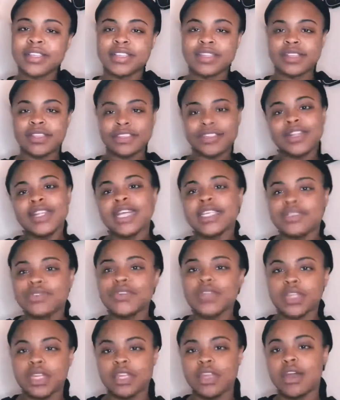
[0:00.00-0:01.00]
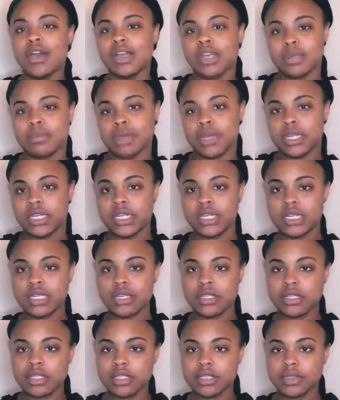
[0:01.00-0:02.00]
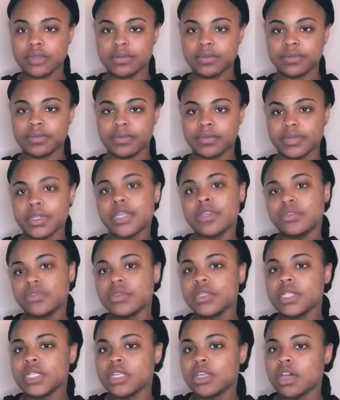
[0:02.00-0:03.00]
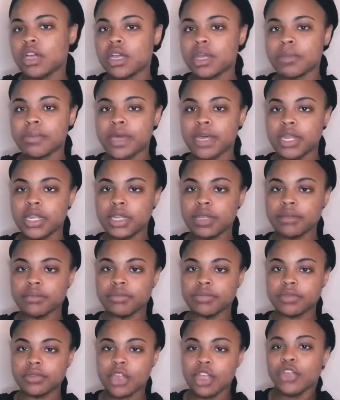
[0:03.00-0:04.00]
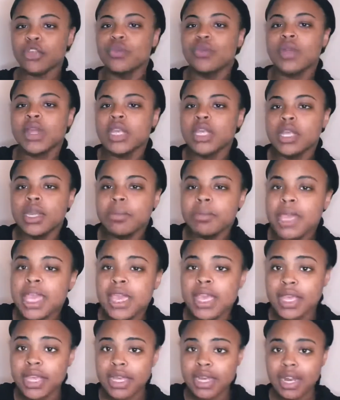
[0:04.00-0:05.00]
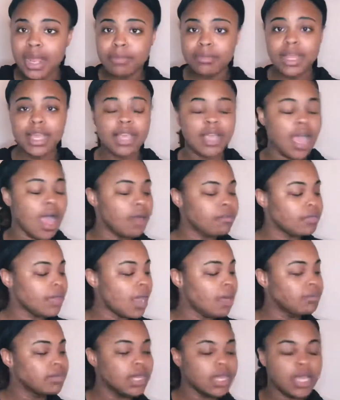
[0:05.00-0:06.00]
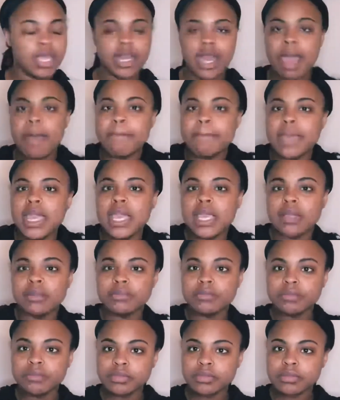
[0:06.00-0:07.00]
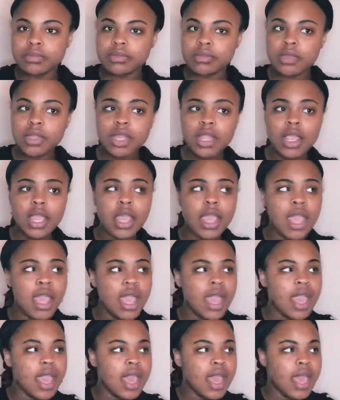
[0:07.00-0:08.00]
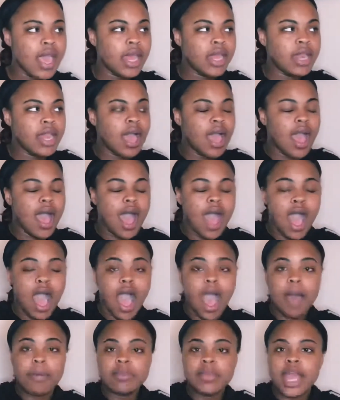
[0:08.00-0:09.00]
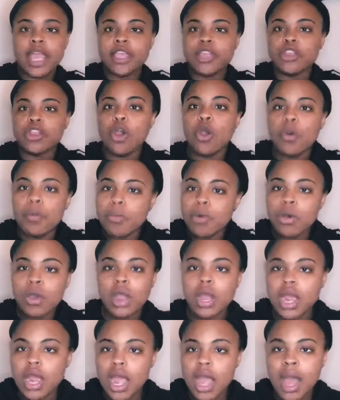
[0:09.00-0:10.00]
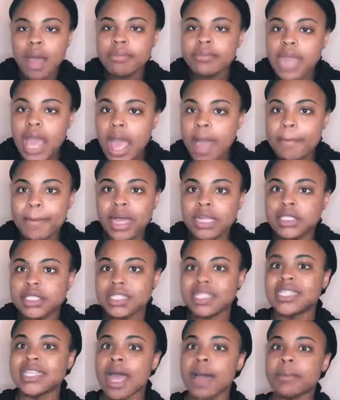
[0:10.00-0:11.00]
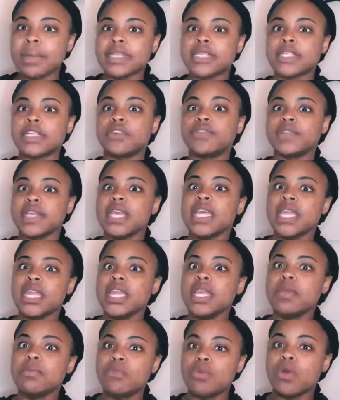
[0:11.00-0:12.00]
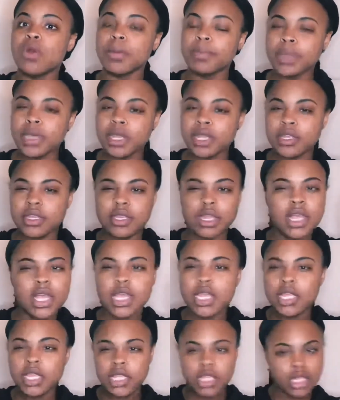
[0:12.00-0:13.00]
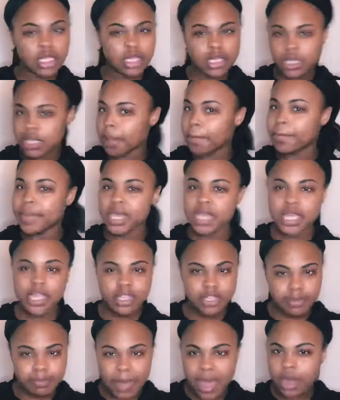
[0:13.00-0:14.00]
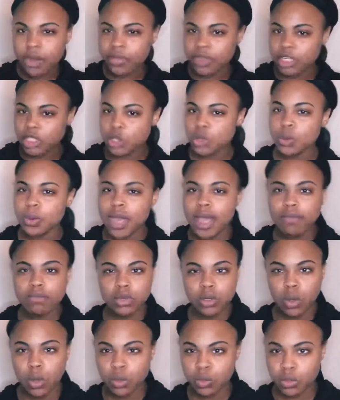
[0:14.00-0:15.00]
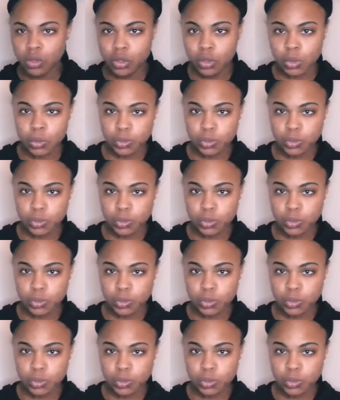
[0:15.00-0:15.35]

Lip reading: So let's really talk about it. Let's really talk about it. Are you ready to make it? I'm looking at me. And I'm like, no more. I'm not about to stop myself anymore, because the biggest battle that you will ever go through